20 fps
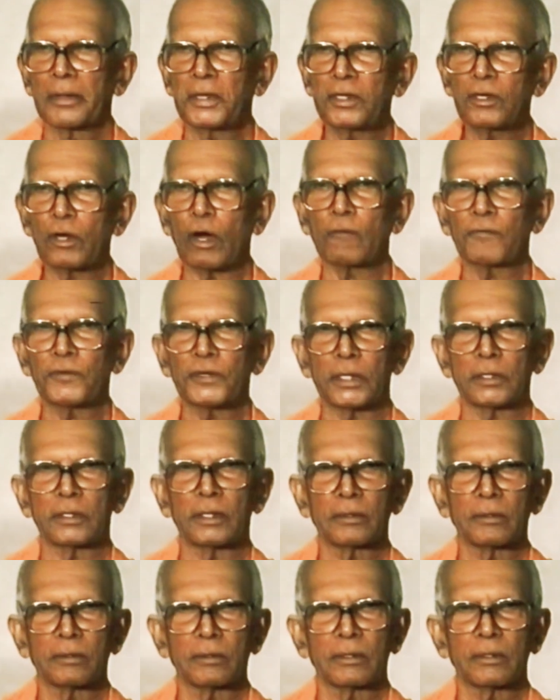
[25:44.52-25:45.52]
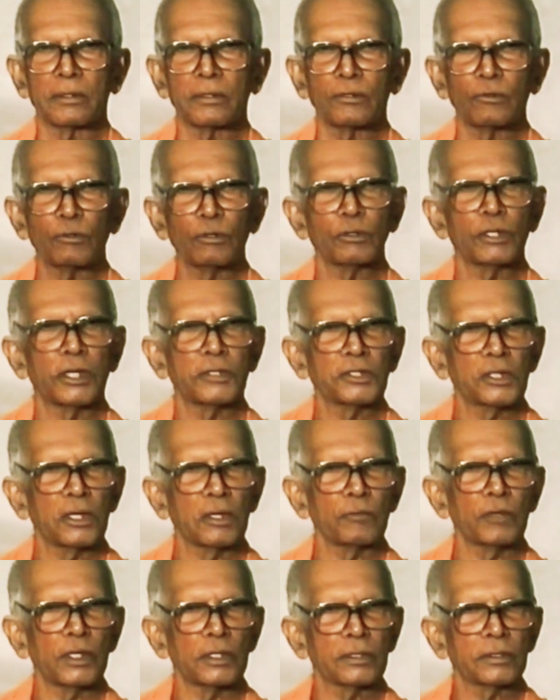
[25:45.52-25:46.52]
he offered to do that
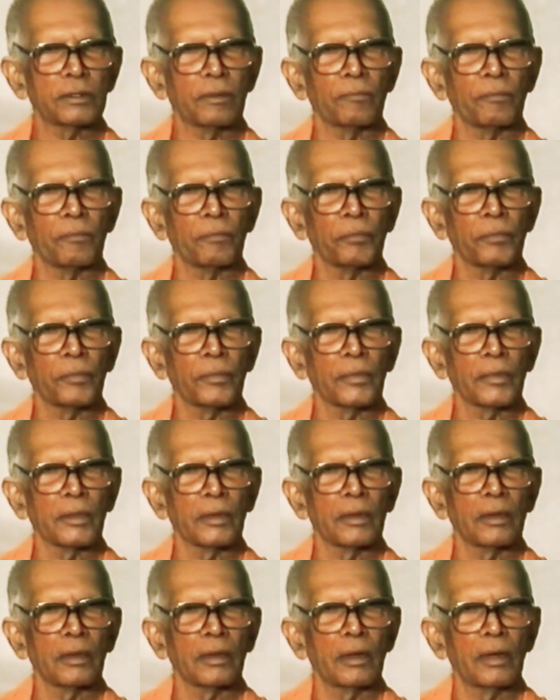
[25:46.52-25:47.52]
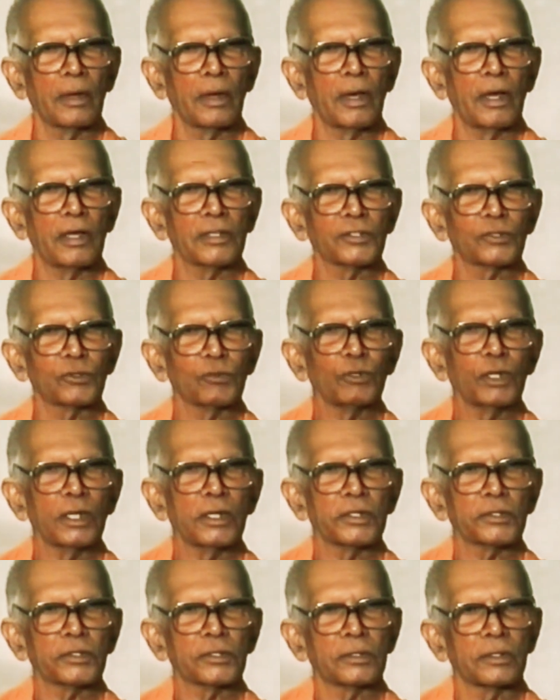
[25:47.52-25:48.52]
service. As soon
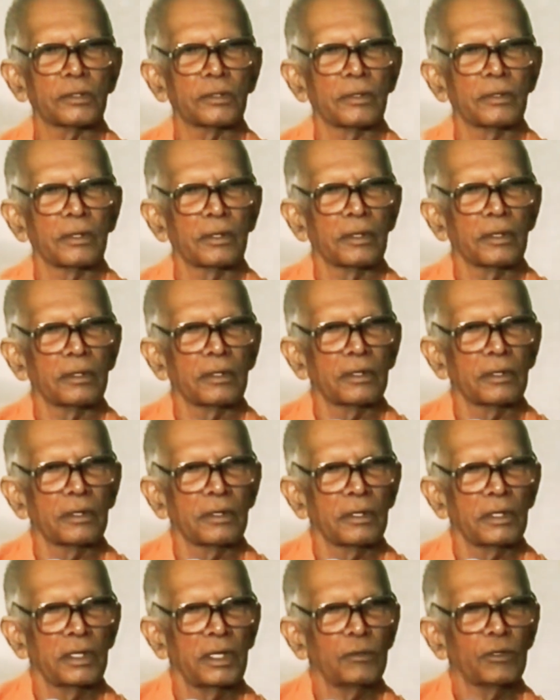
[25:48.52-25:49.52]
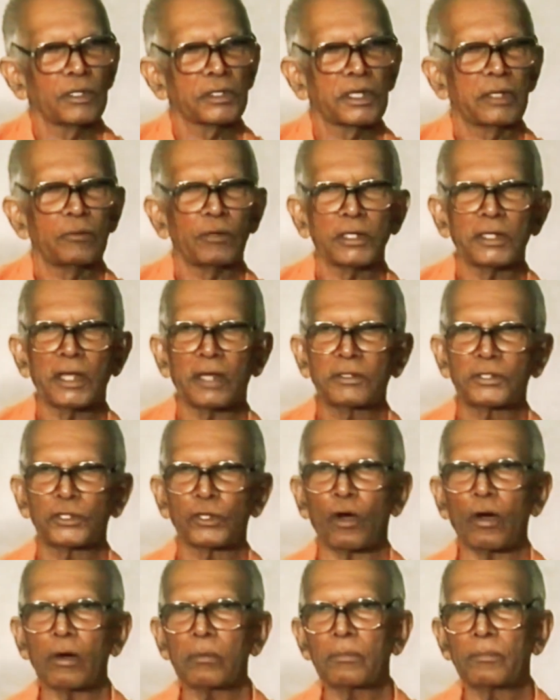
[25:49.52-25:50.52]
as he was given the
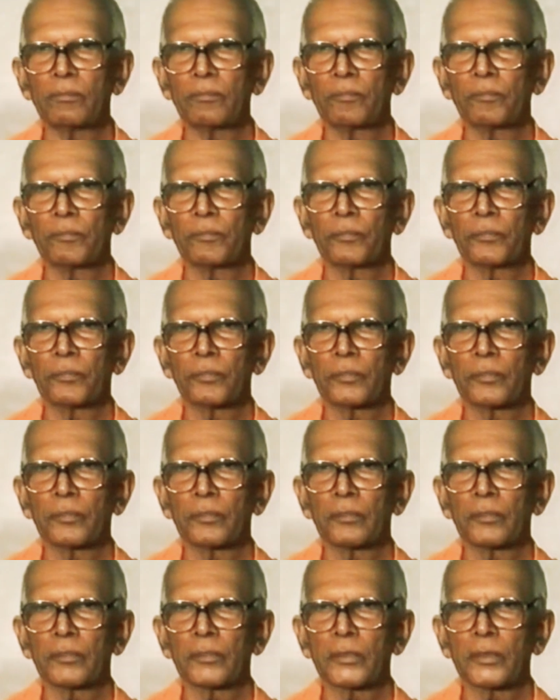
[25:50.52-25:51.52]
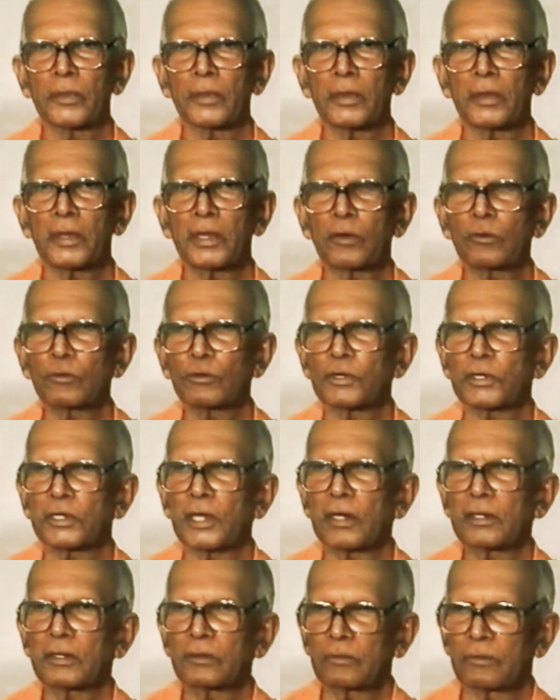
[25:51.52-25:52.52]
job, he could
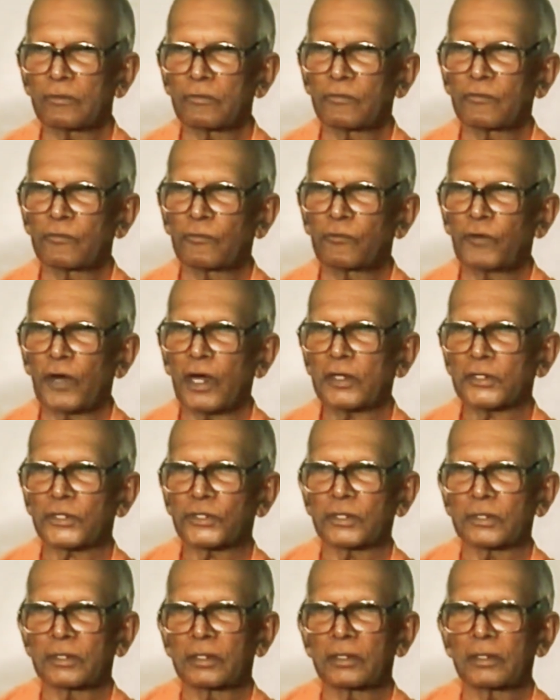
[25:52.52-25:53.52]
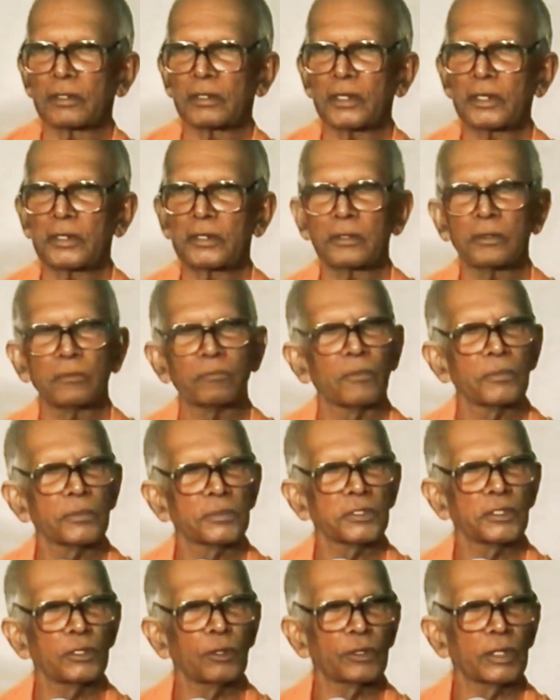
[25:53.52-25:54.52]
run fast in
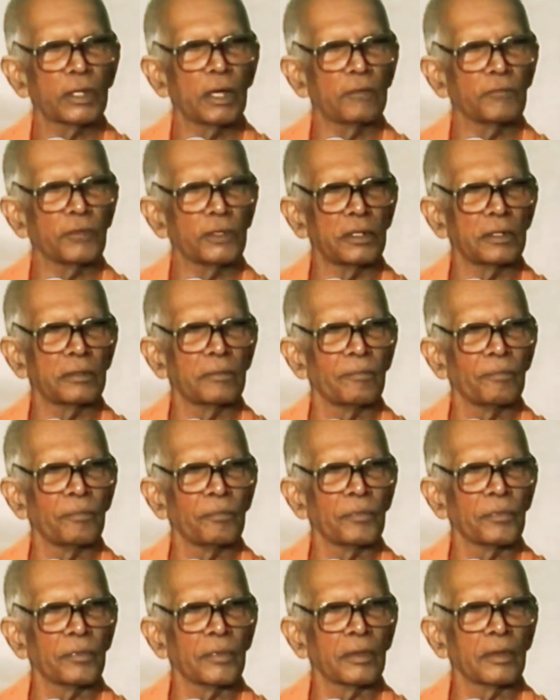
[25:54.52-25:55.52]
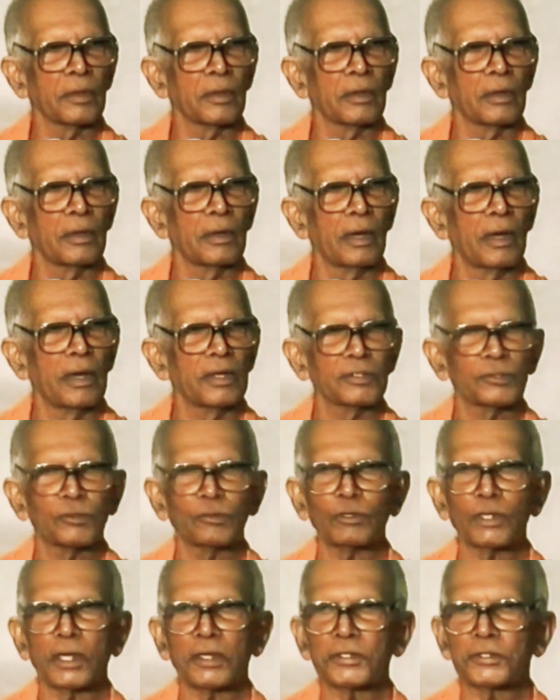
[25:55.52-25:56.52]
stenography. As
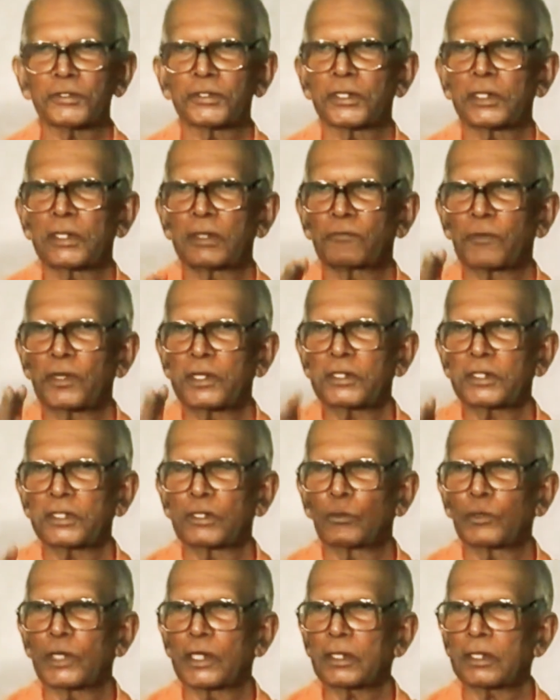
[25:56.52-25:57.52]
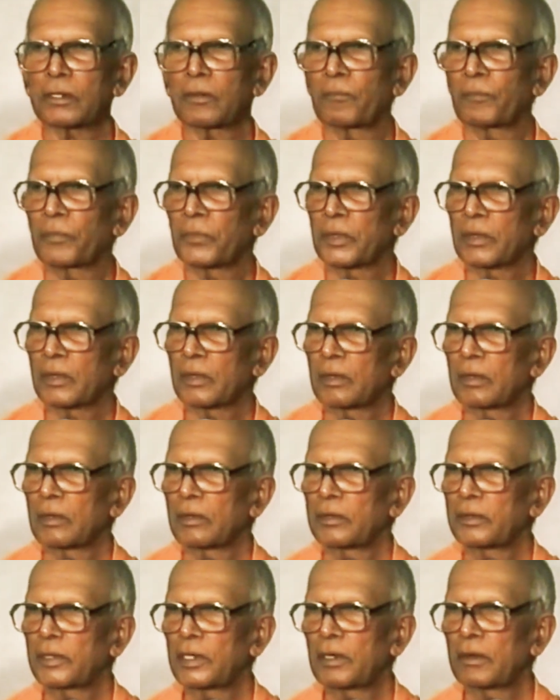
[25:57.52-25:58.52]
soon as he finished the work,
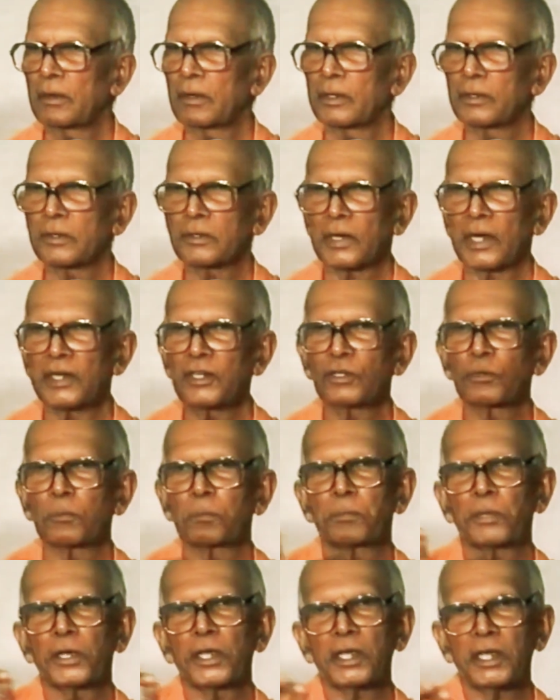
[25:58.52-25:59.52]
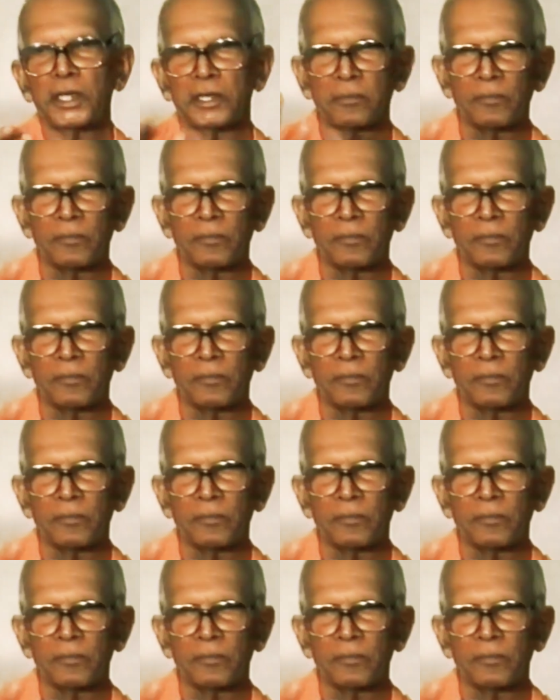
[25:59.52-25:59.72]
they tried to pay